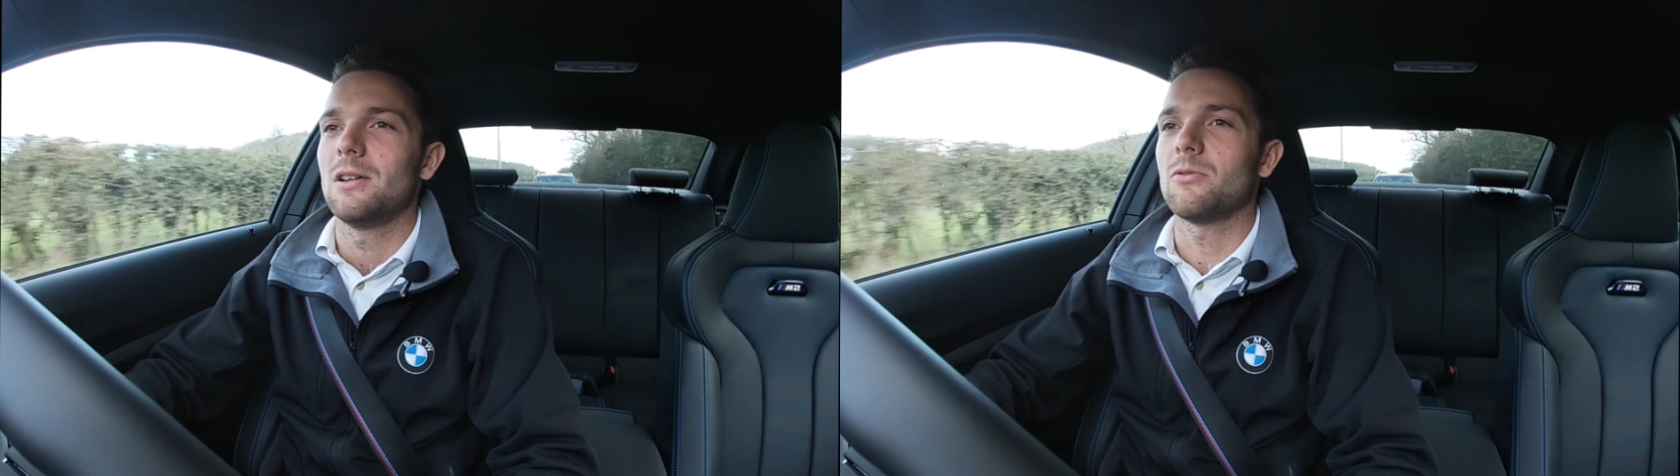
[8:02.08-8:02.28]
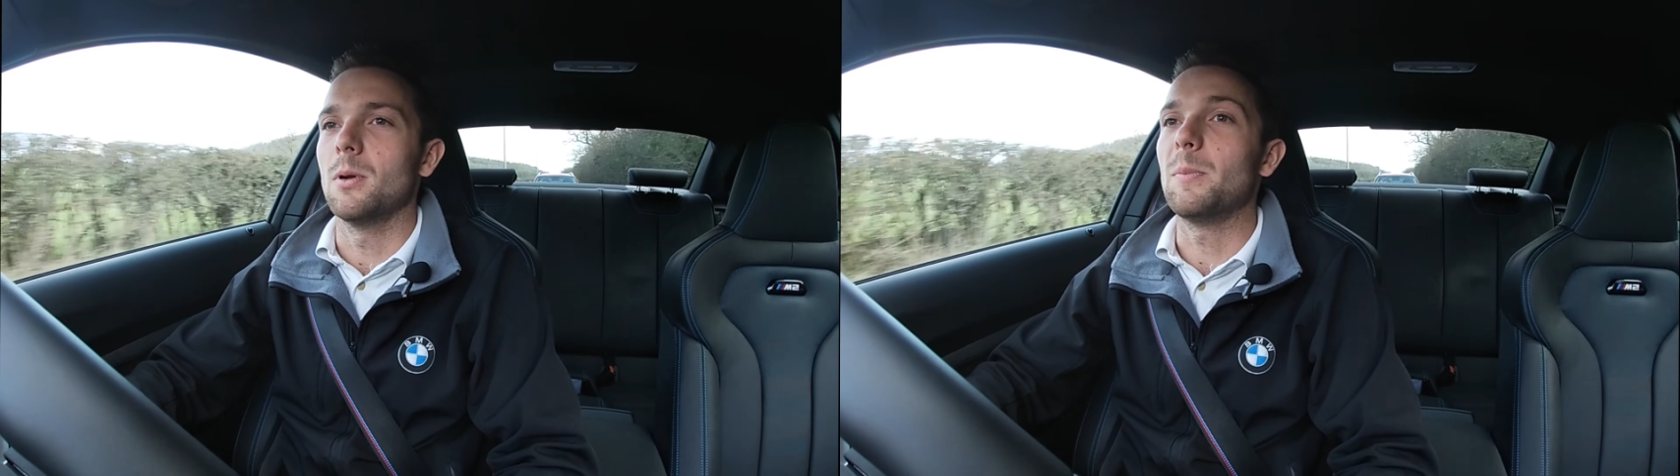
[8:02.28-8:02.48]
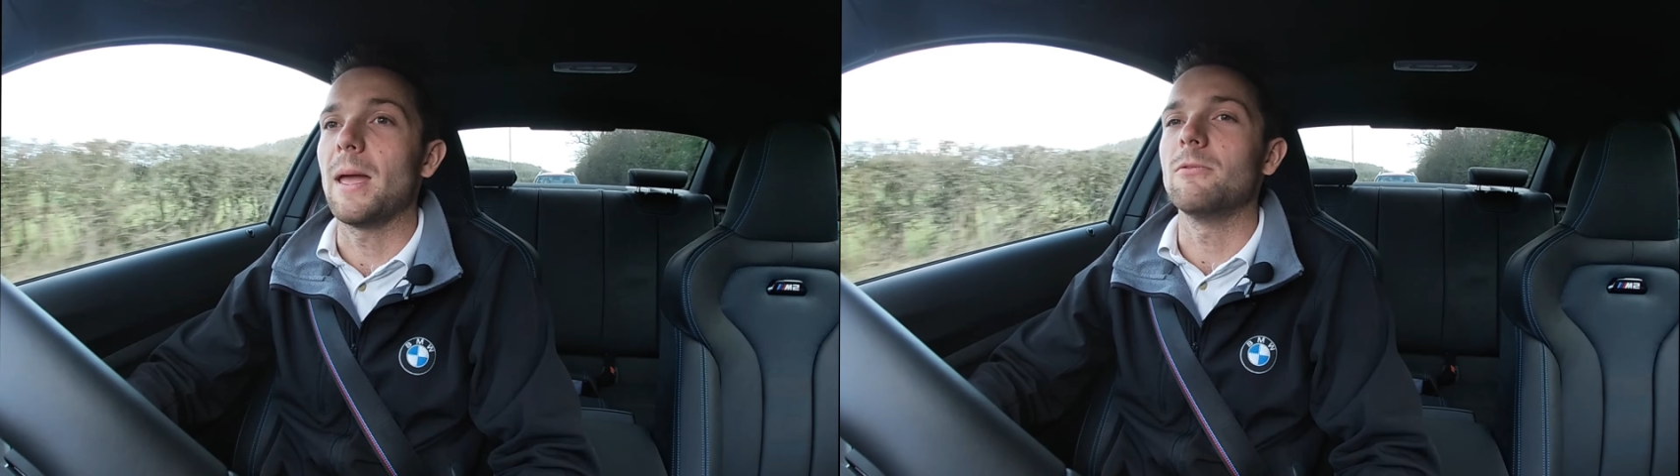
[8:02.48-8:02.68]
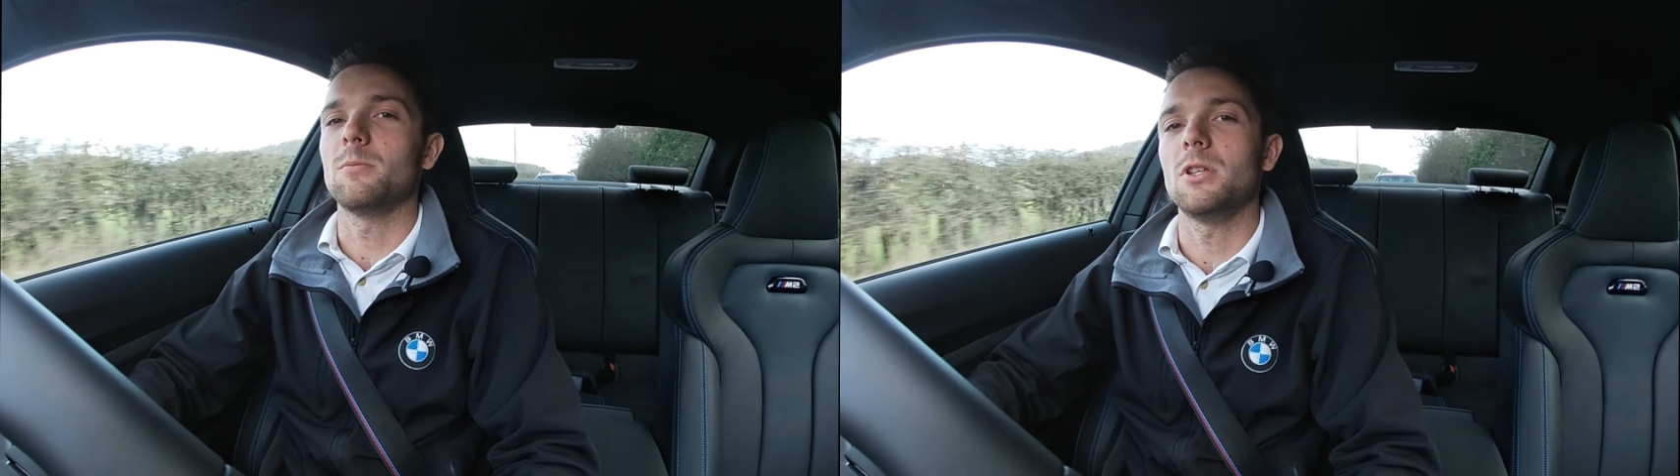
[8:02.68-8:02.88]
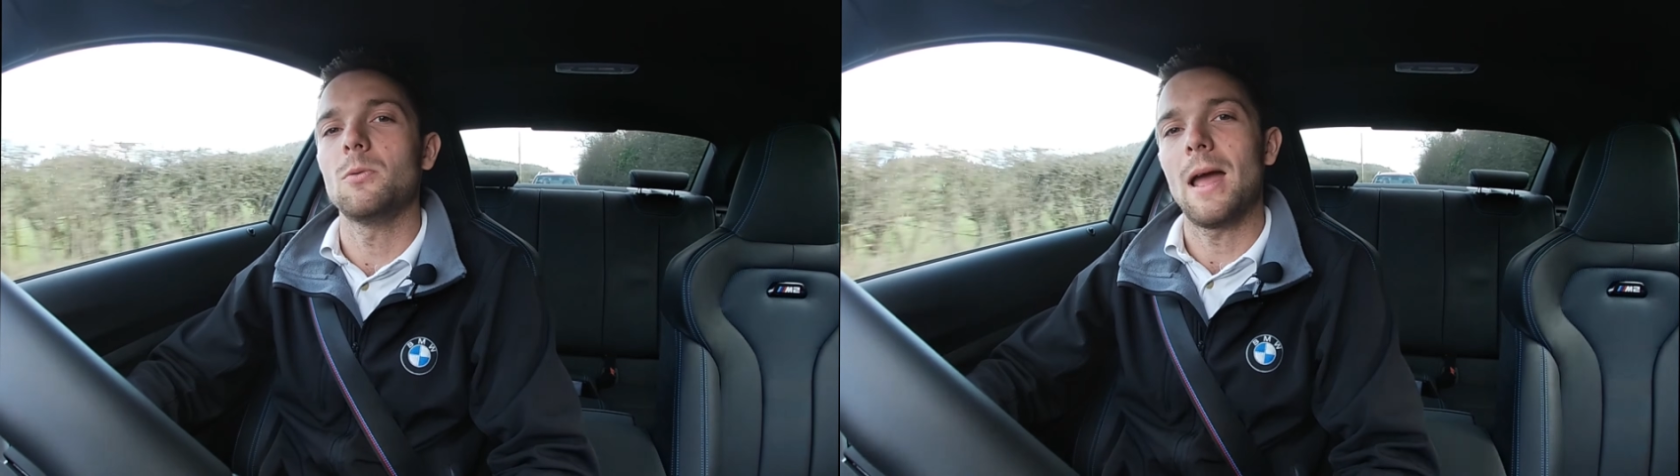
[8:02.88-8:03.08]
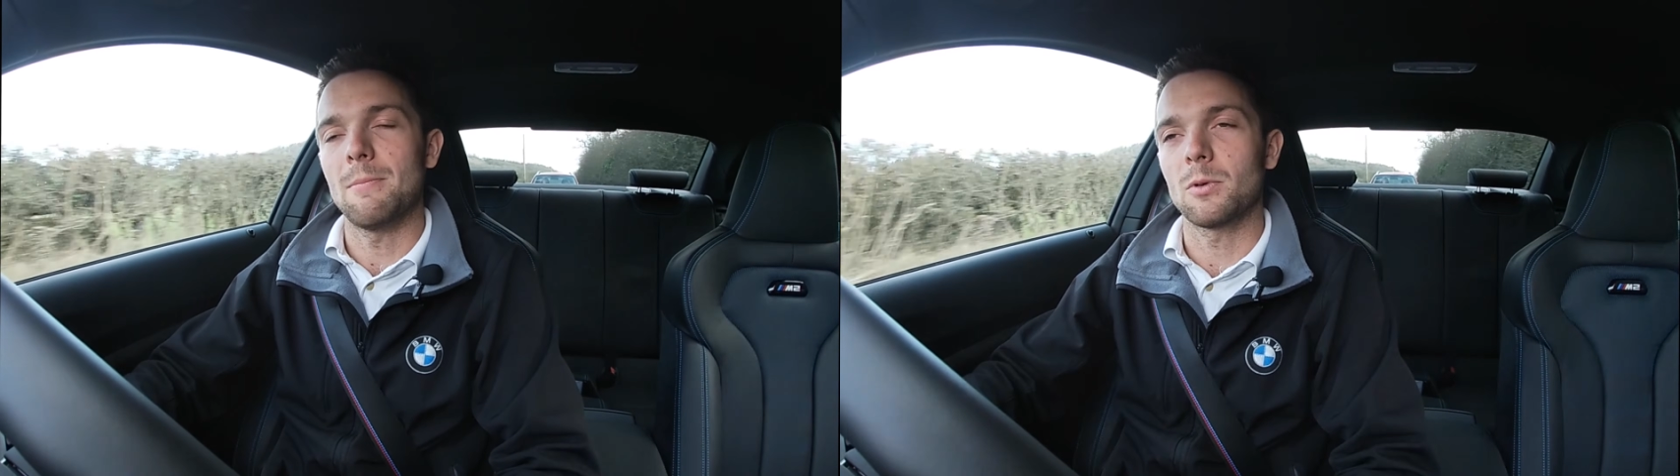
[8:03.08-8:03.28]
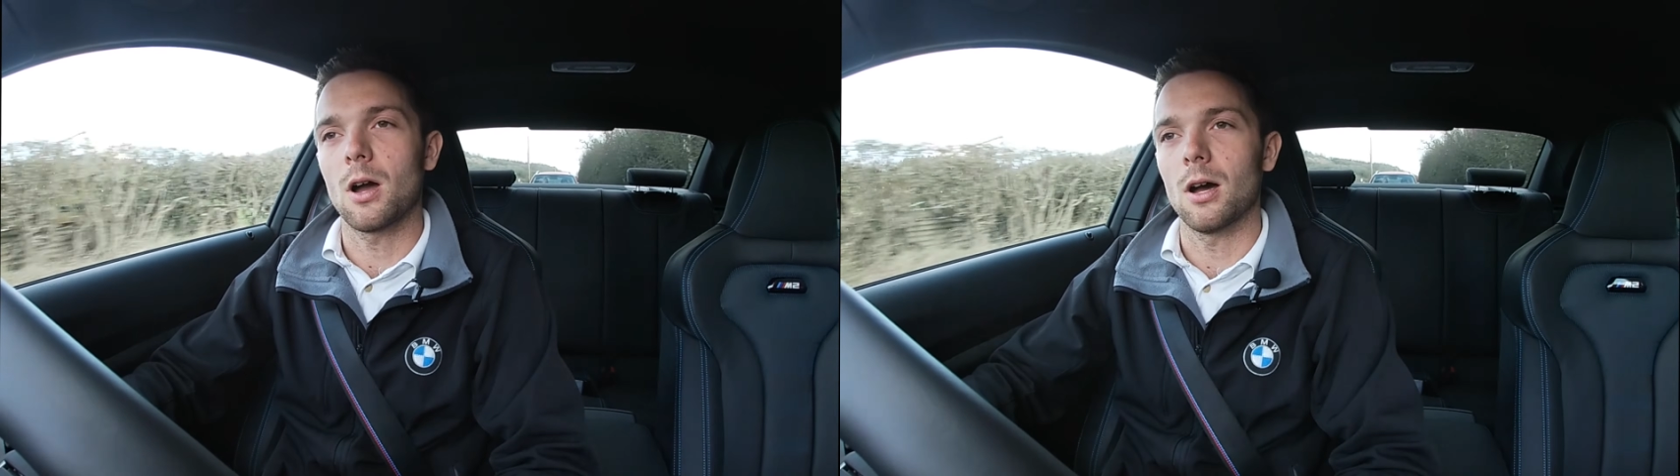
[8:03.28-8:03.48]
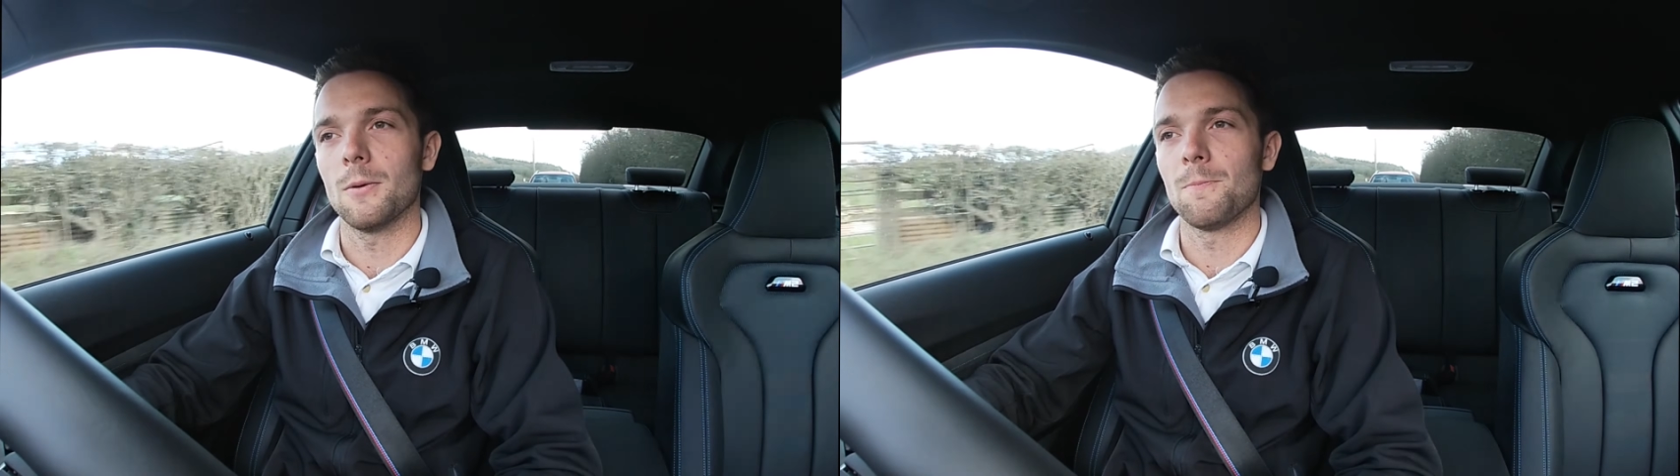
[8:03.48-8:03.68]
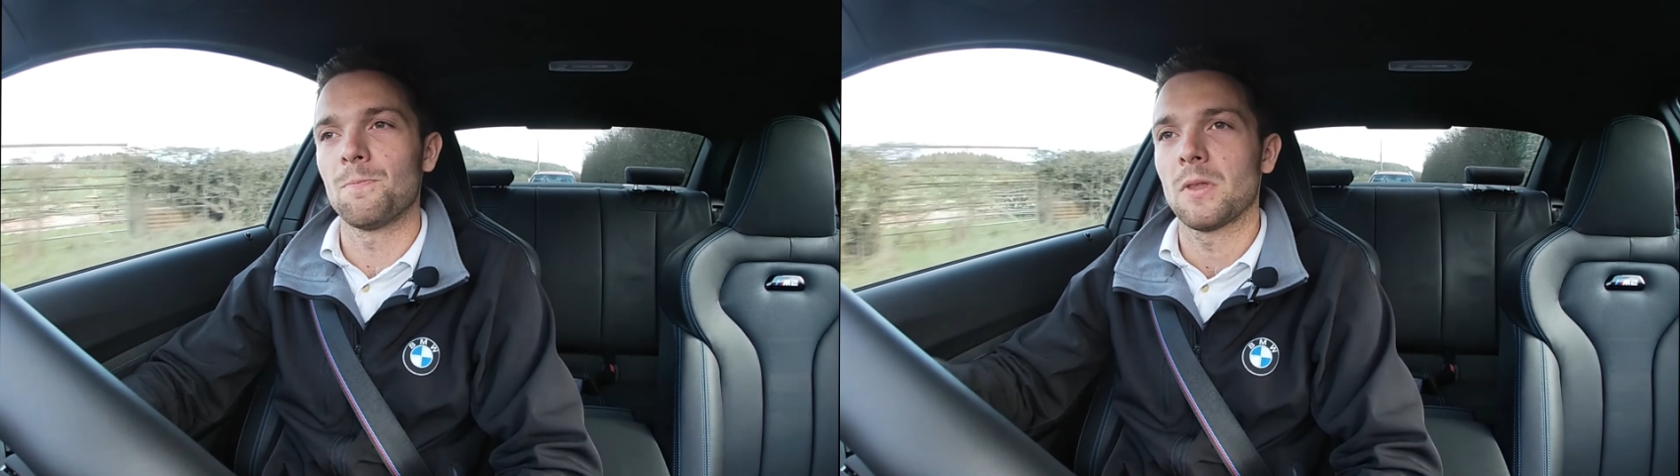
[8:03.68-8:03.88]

from a BMW M car.